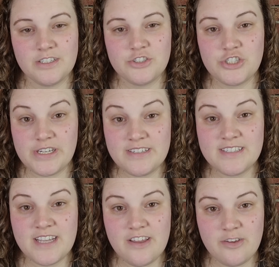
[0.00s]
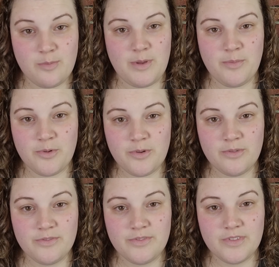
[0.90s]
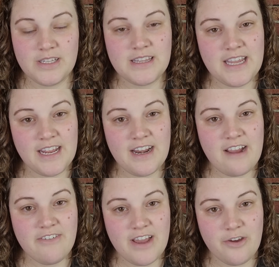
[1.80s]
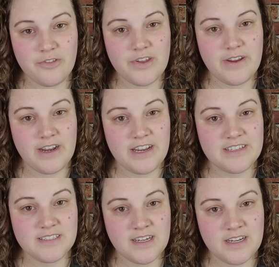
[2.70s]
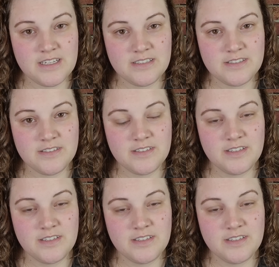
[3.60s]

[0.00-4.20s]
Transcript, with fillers: She is telling people that they can have health at any size.